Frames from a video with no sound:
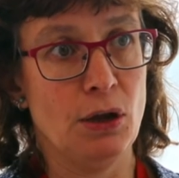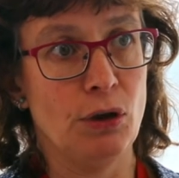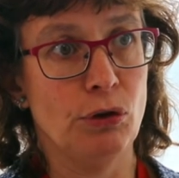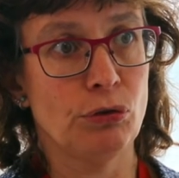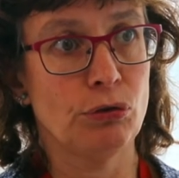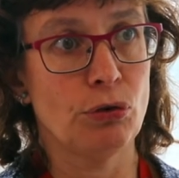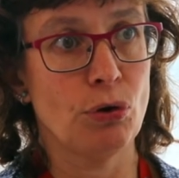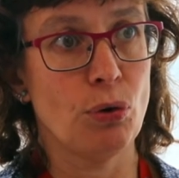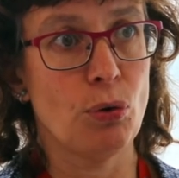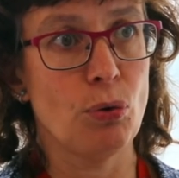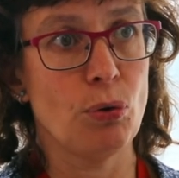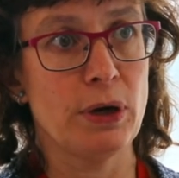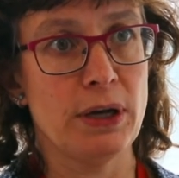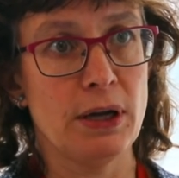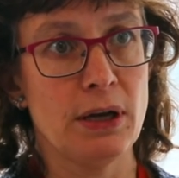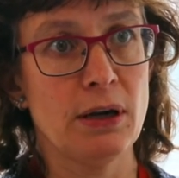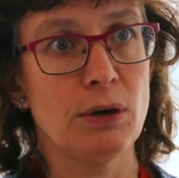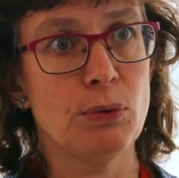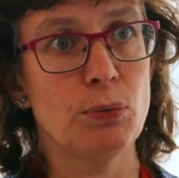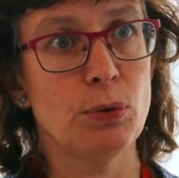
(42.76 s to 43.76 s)
So
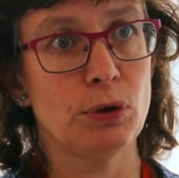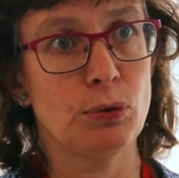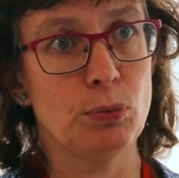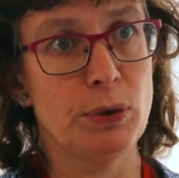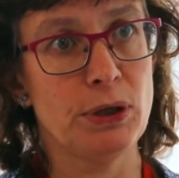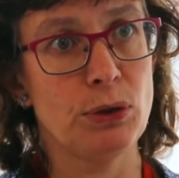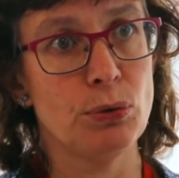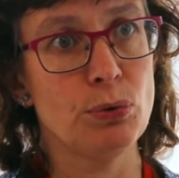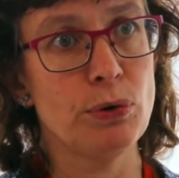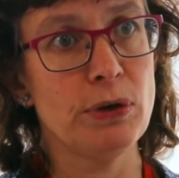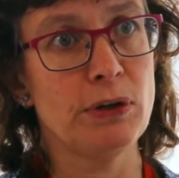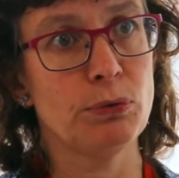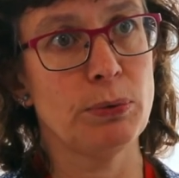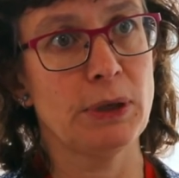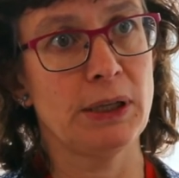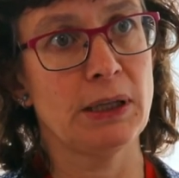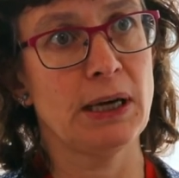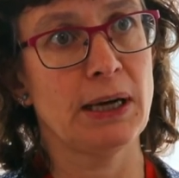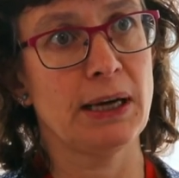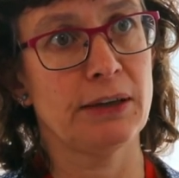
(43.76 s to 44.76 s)
here what we do is
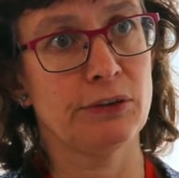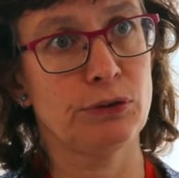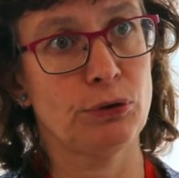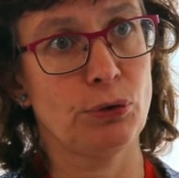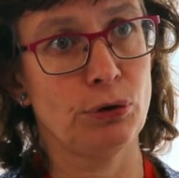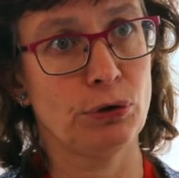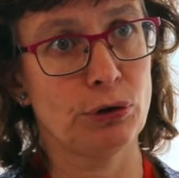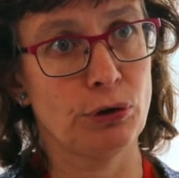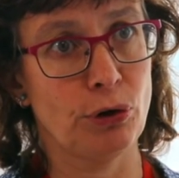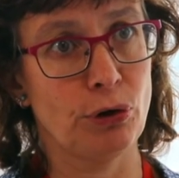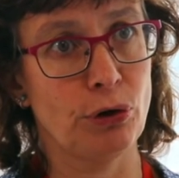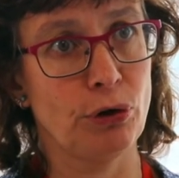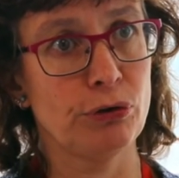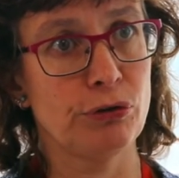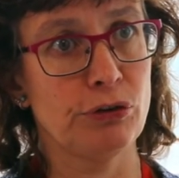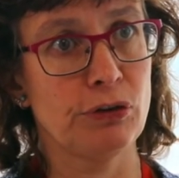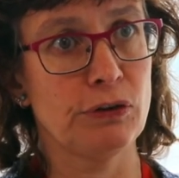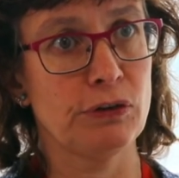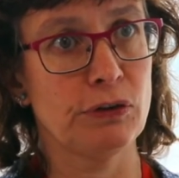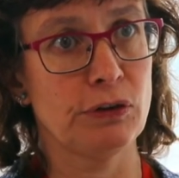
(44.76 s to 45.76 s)
when the
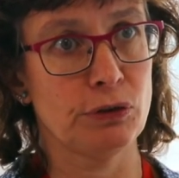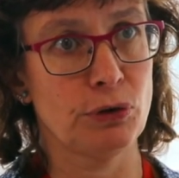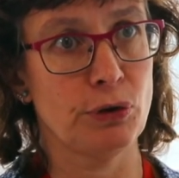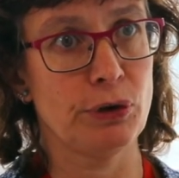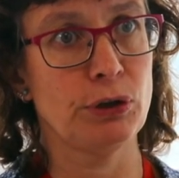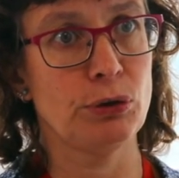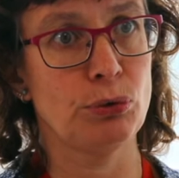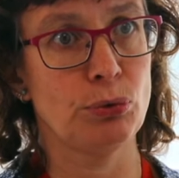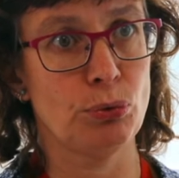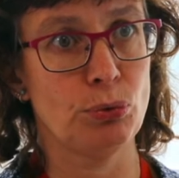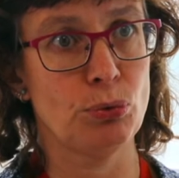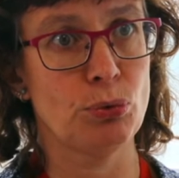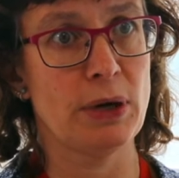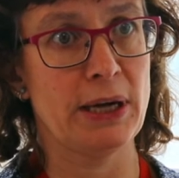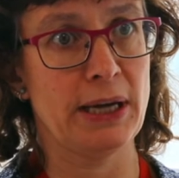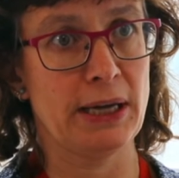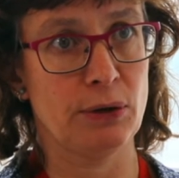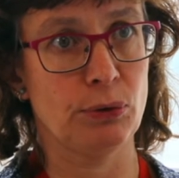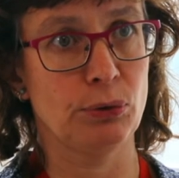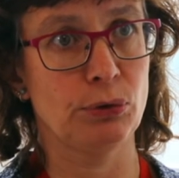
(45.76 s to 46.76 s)
gastroenterologist is going to do
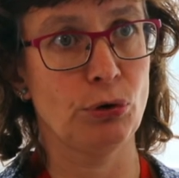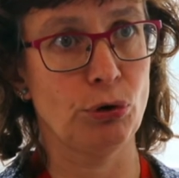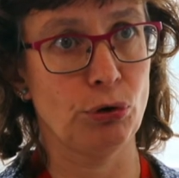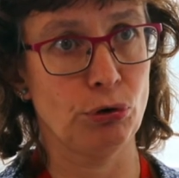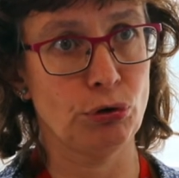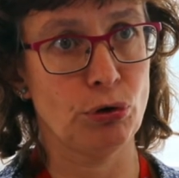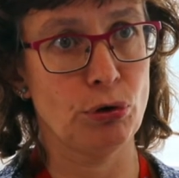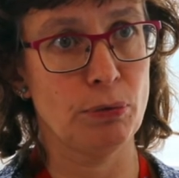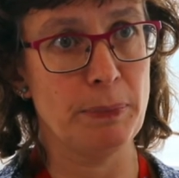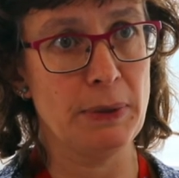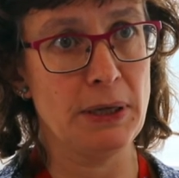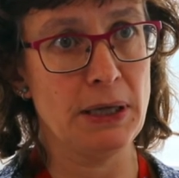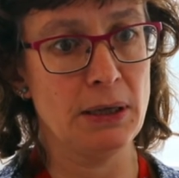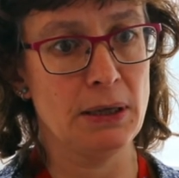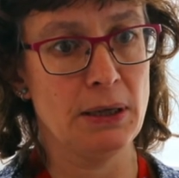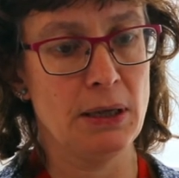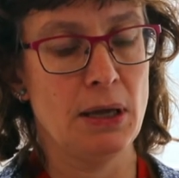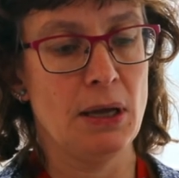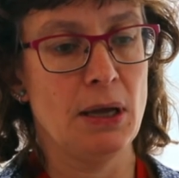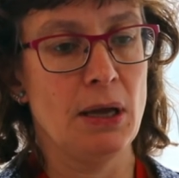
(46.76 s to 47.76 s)
an
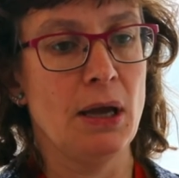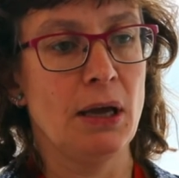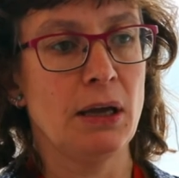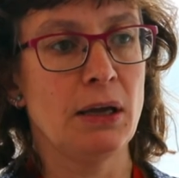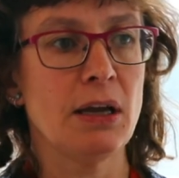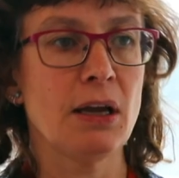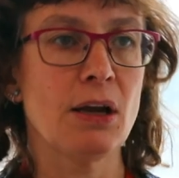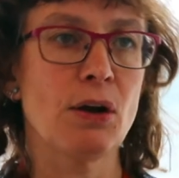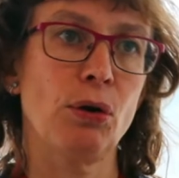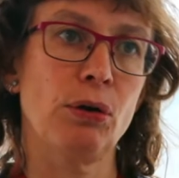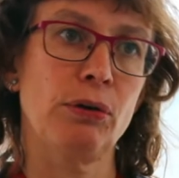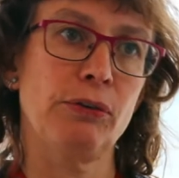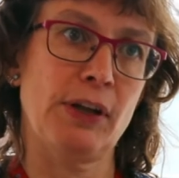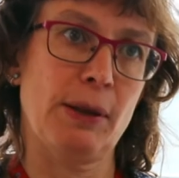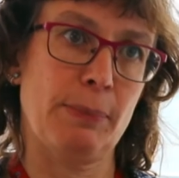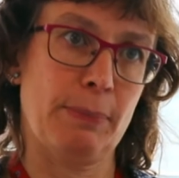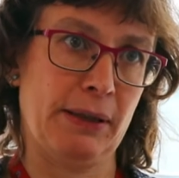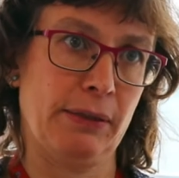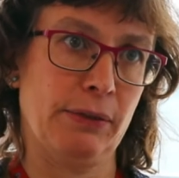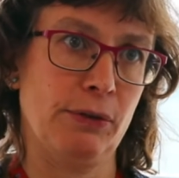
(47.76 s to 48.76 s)
Ecoendoscopy, he calls
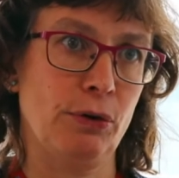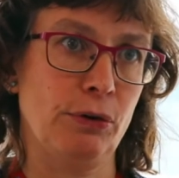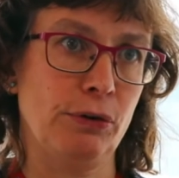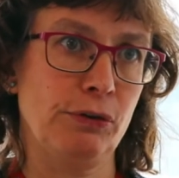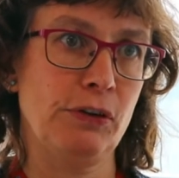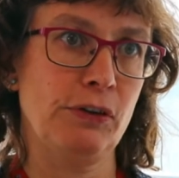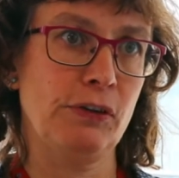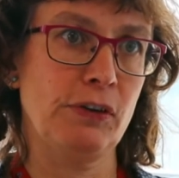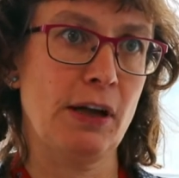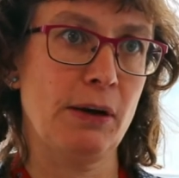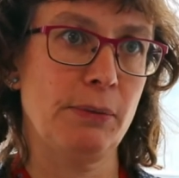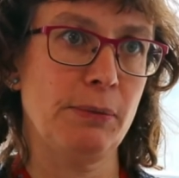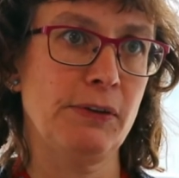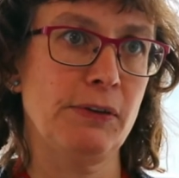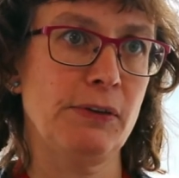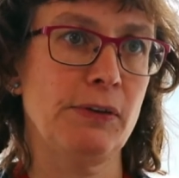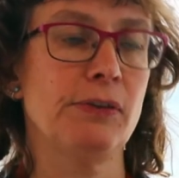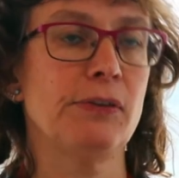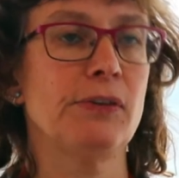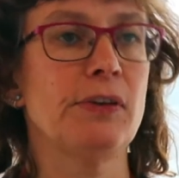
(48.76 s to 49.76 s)
the pathology
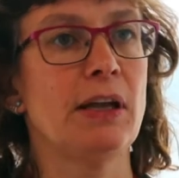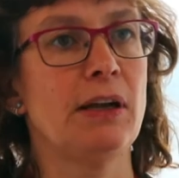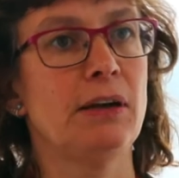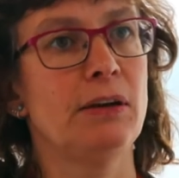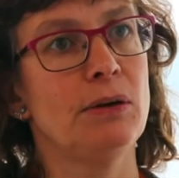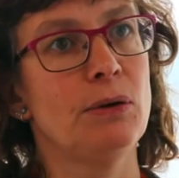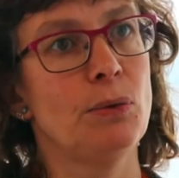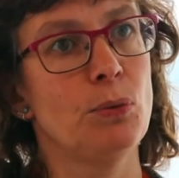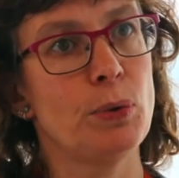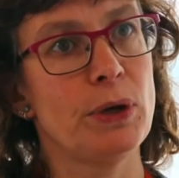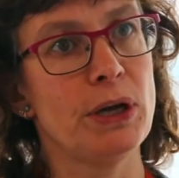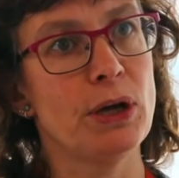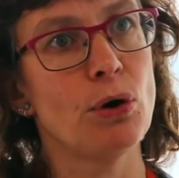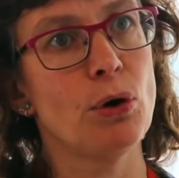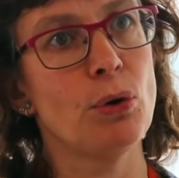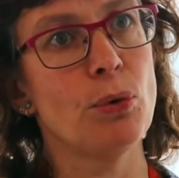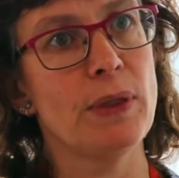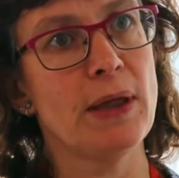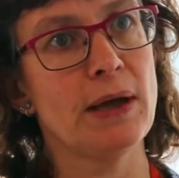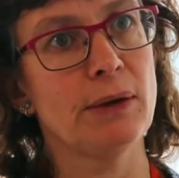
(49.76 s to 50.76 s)
services, then we
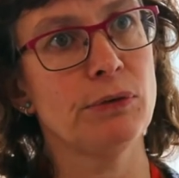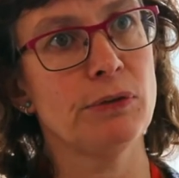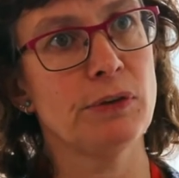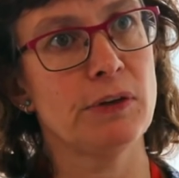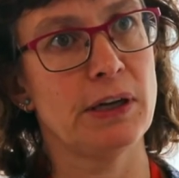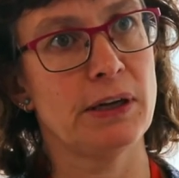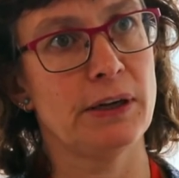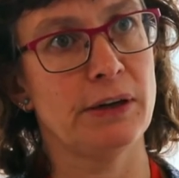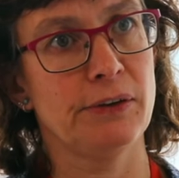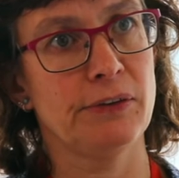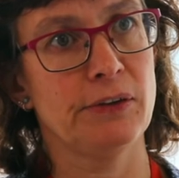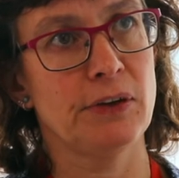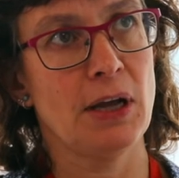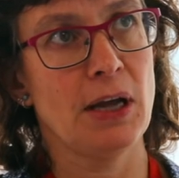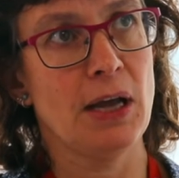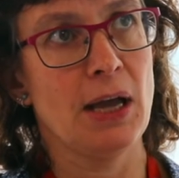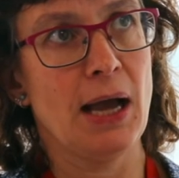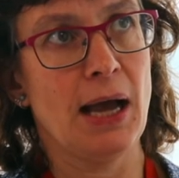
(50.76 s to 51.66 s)
go downstairs,